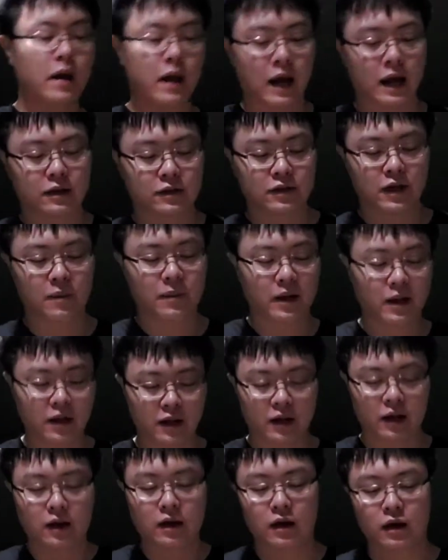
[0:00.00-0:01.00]
and
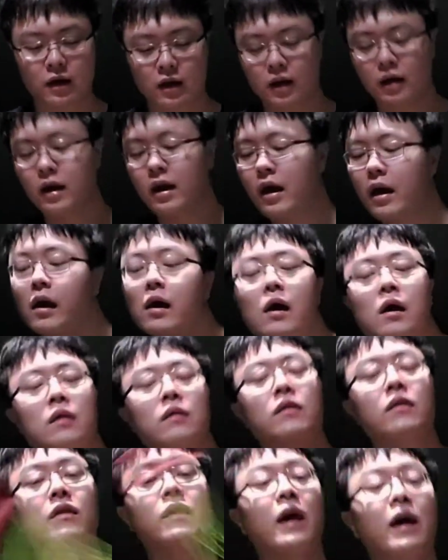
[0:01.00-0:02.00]
stability.
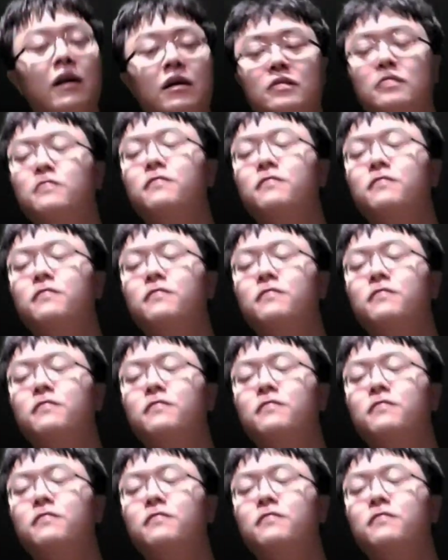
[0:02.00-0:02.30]
And that is